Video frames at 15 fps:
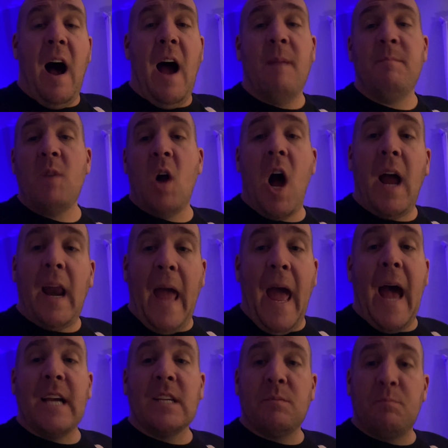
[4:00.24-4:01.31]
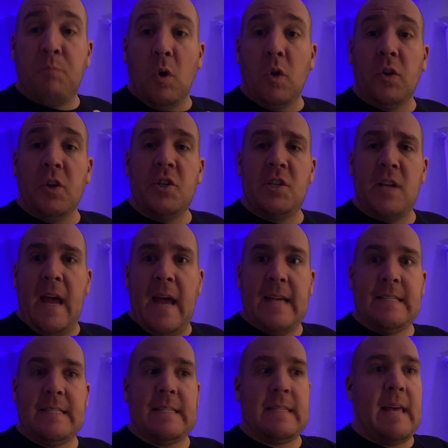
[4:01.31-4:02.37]
I'm not as bullish
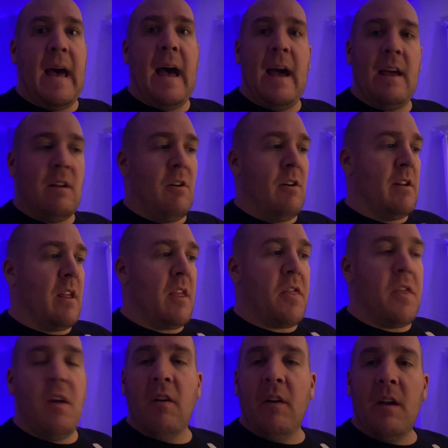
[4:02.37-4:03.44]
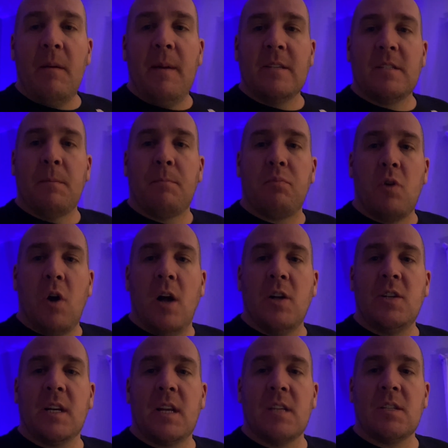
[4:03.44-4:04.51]
as that on Ethereum as a
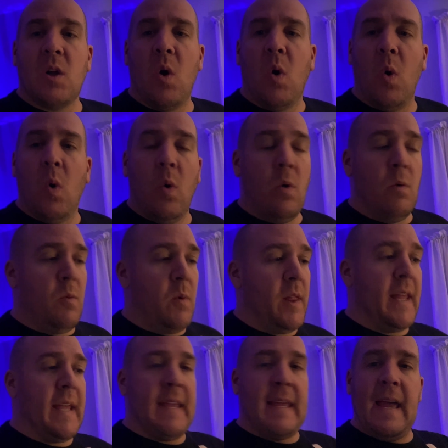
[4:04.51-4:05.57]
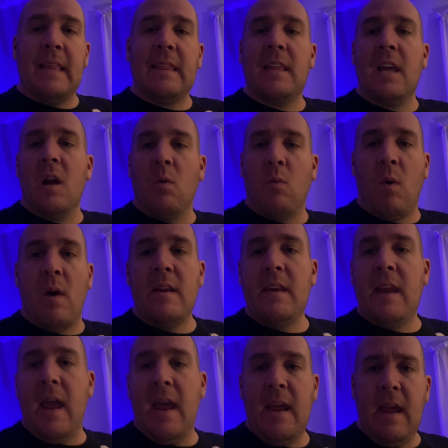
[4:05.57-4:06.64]
project as a whole. Will it get there one
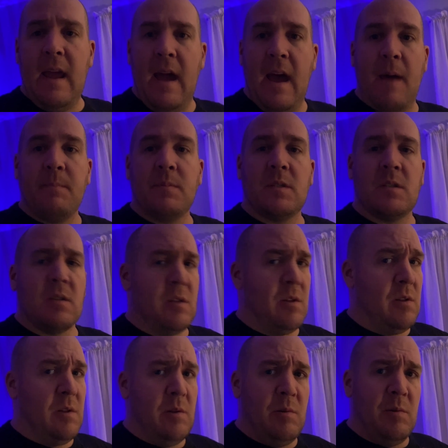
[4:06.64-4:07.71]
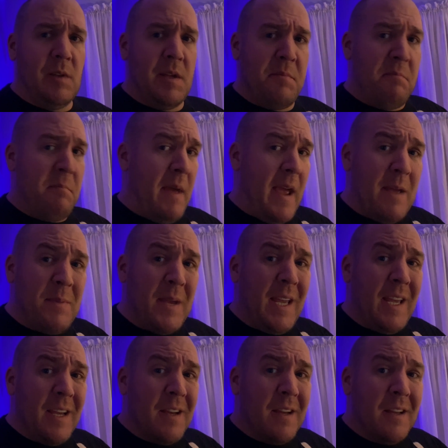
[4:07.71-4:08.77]
day? Absolutely,
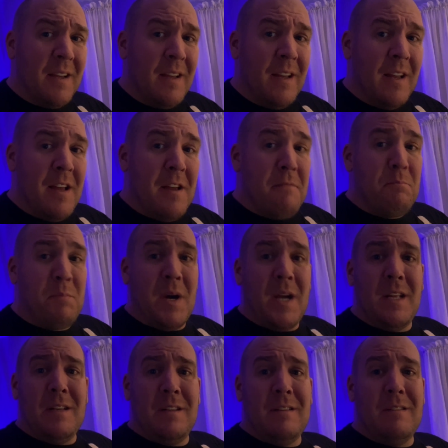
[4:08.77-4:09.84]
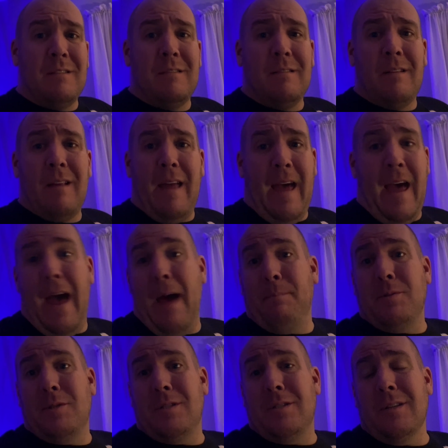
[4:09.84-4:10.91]
maybe, but
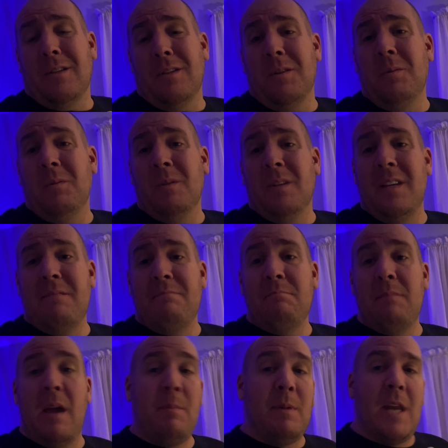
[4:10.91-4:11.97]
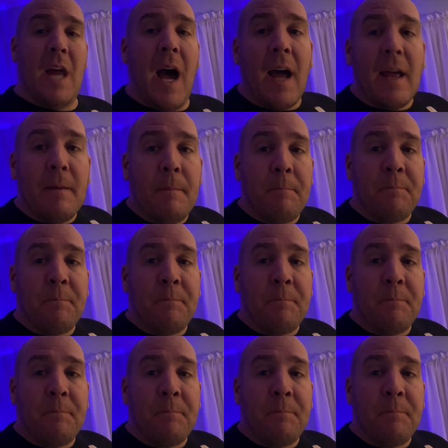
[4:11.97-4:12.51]
absolutely, maybe not.